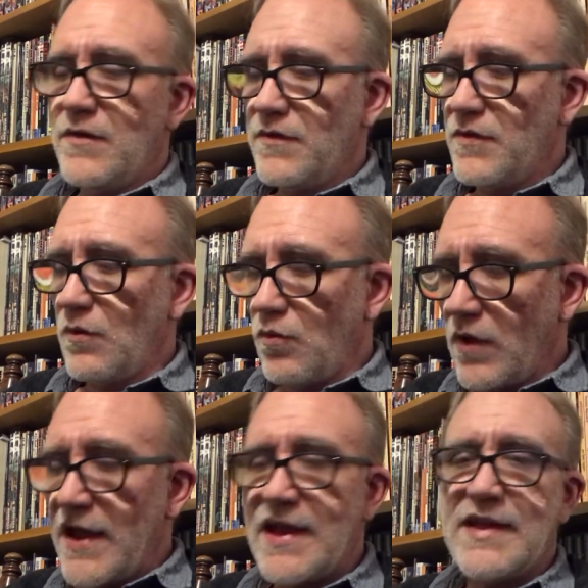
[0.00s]
the
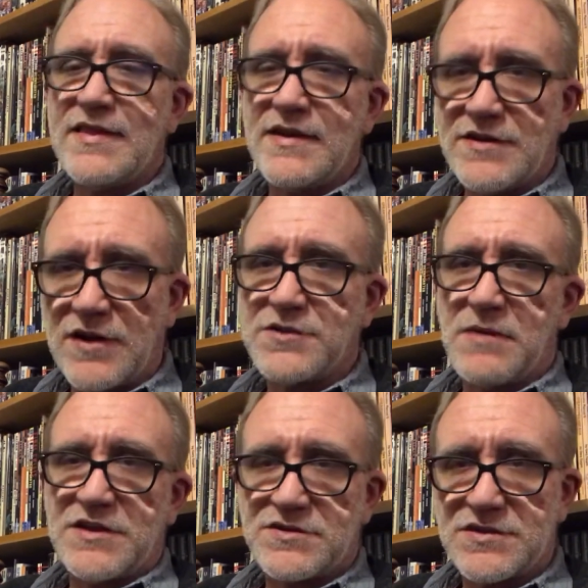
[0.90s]
way the Dungeon
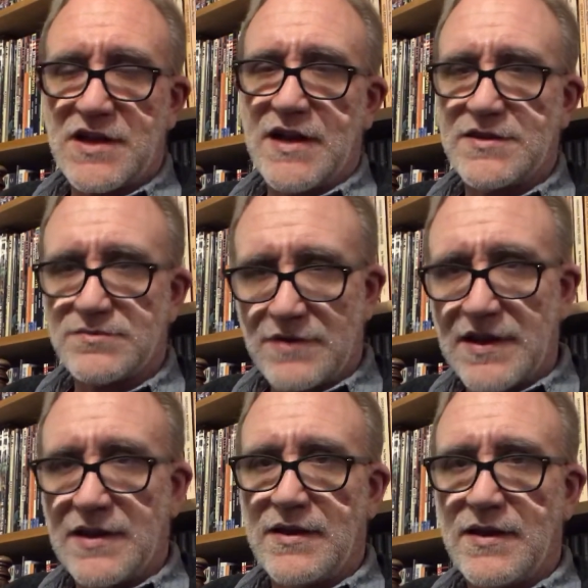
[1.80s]
Master's Guide is
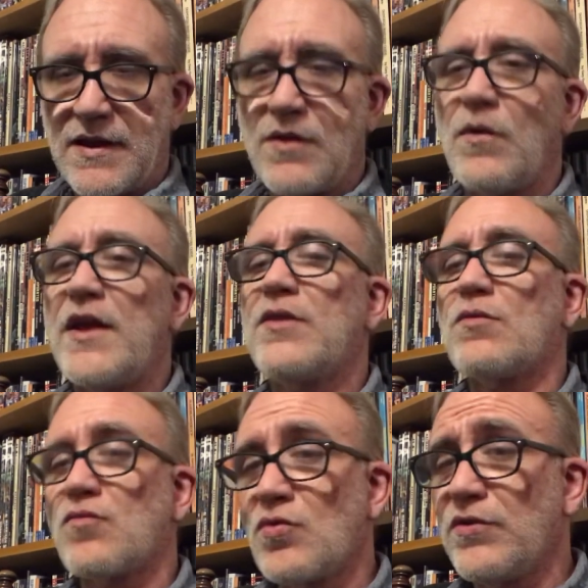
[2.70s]
written and the way the
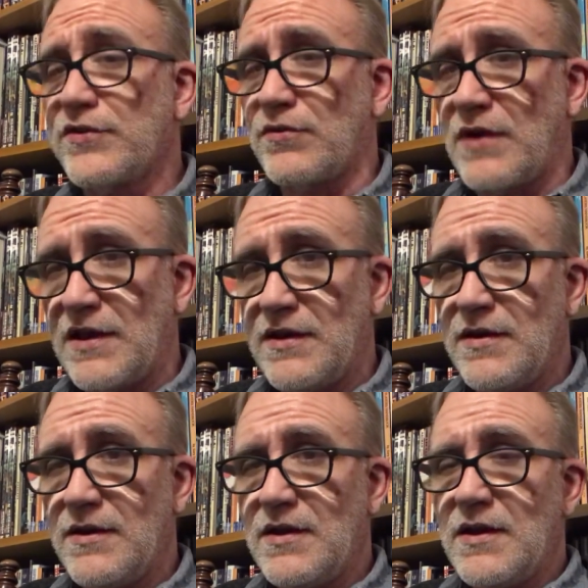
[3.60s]
rules are written,
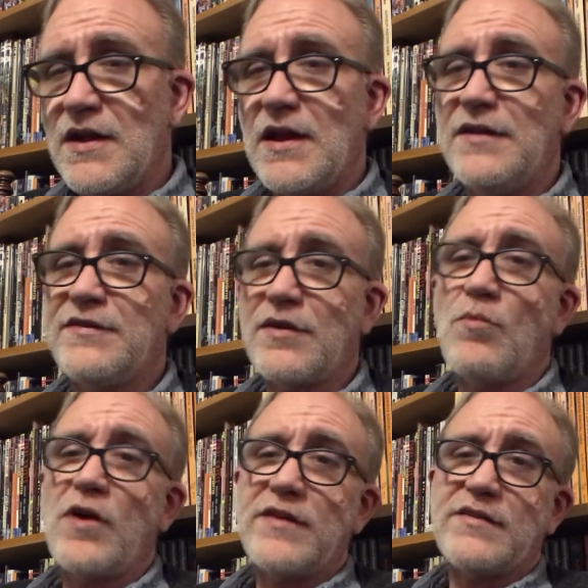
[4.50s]
in some
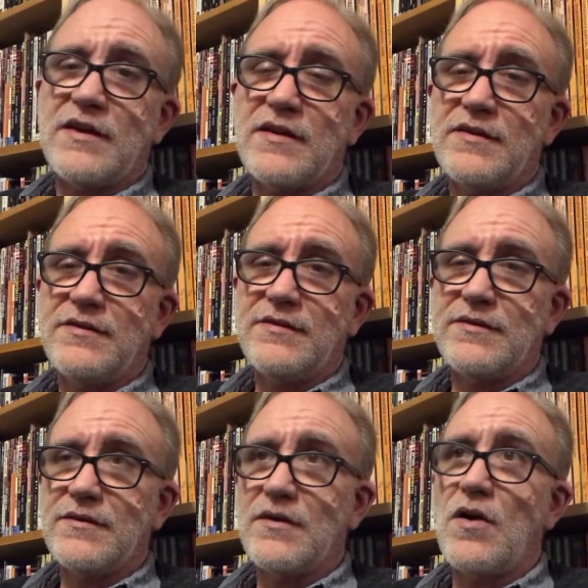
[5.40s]
ways, is
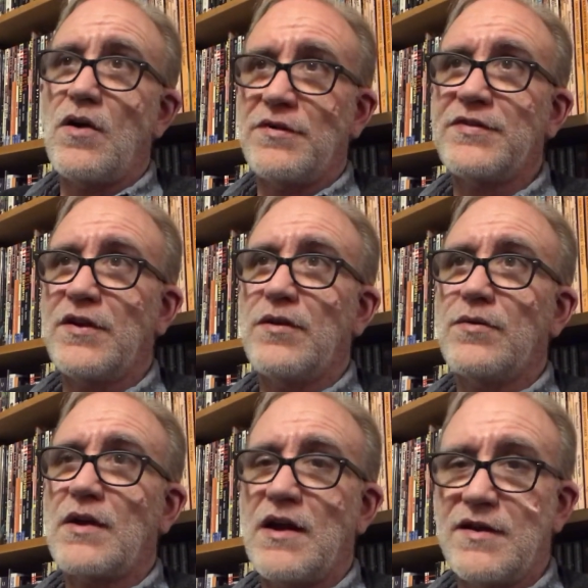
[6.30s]
also
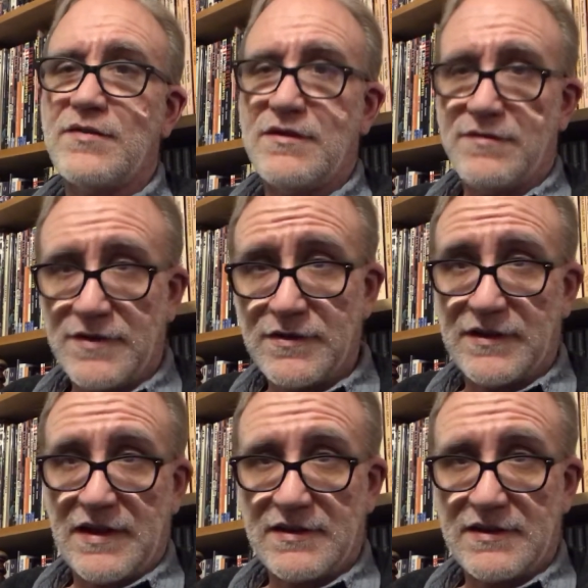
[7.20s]
kind of confusing.